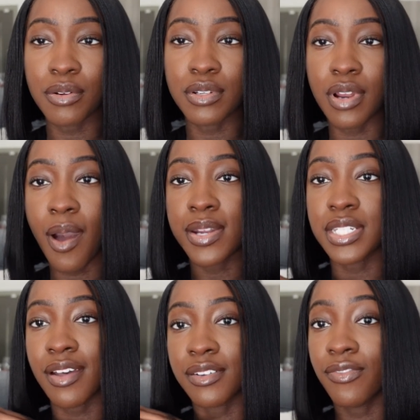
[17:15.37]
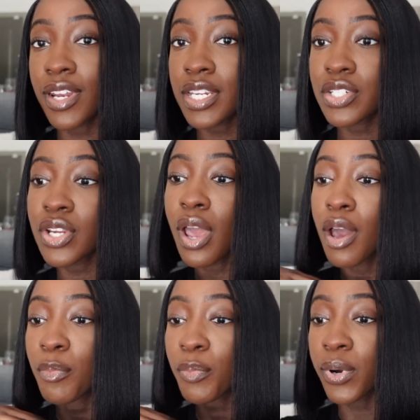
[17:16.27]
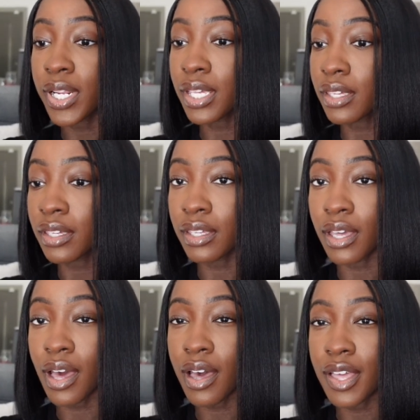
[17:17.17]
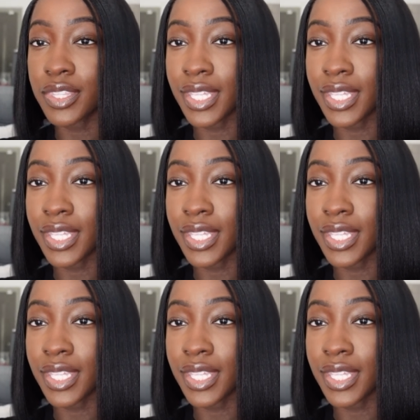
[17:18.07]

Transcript: So now I just have to finish putting uh,